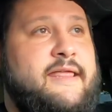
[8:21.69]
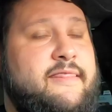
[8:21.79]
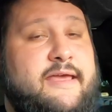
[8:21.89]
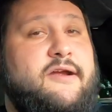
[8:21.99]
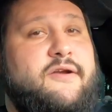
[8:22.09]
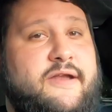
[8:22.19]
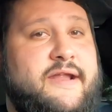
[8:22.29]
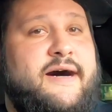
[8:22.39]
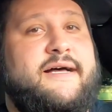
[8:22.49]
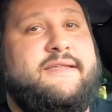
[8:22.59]
They are
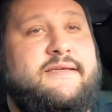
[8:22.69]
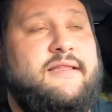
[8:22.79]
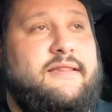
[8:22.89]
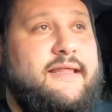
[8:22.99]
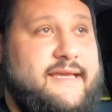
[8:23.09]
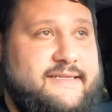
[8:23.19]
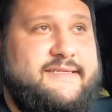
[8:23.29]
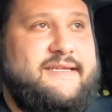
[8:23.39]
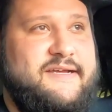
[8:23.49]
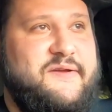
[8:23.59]
not
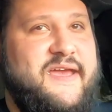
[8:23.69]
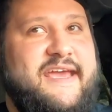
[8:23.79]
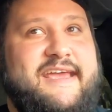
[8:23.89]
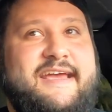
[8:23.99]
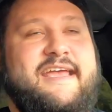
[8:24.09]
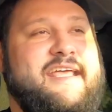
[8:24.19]
light, okay?